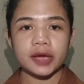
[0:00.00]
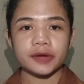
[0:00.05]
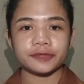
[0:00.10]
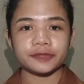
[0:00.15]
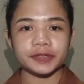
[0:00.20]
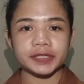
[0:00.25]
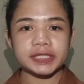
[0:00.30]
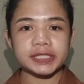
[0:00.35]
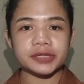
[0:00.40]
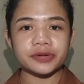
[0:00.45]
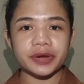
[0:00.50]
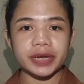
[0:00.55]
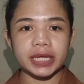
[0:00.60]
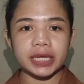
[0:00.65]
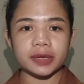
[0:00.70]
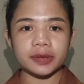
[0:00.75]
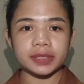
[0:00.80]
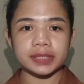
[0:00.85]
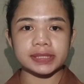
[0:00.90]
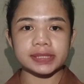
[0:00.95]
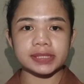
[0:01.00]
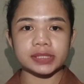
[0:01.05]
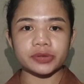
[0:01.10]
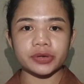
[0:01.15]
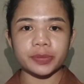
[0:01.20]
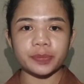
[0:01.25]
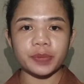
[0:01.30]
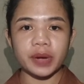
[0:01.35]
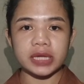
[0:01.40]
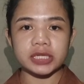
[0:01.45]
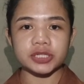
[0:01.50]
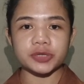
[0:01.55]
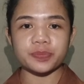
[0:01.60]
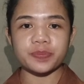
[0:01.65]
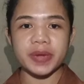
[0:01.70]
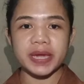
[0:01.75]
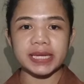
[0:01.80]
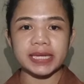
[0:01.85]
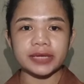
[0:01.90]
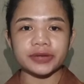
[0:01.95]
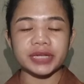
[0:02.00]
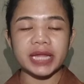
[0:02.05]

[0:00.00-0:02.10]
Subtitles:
First, grading a history project mainly